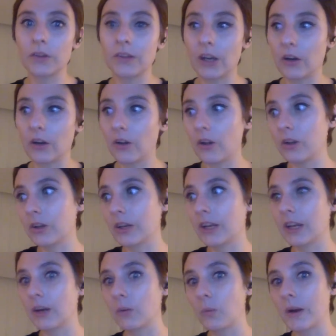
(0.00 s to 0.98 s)
They're not
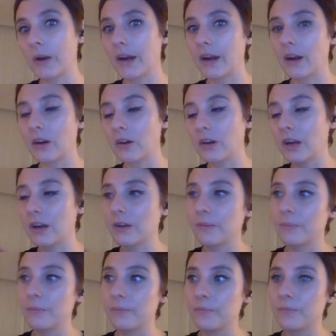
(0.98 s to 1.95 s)
looking at where
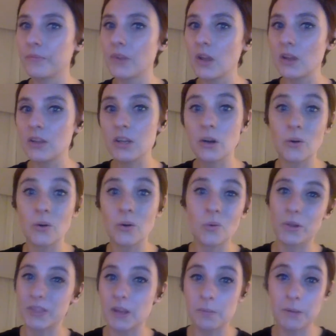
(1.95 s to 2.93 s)

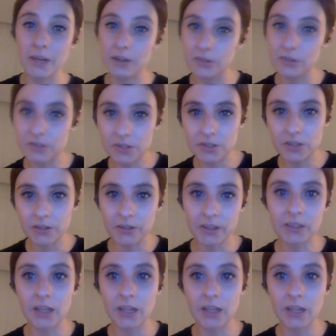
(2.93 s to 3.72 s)
what their peers are doing.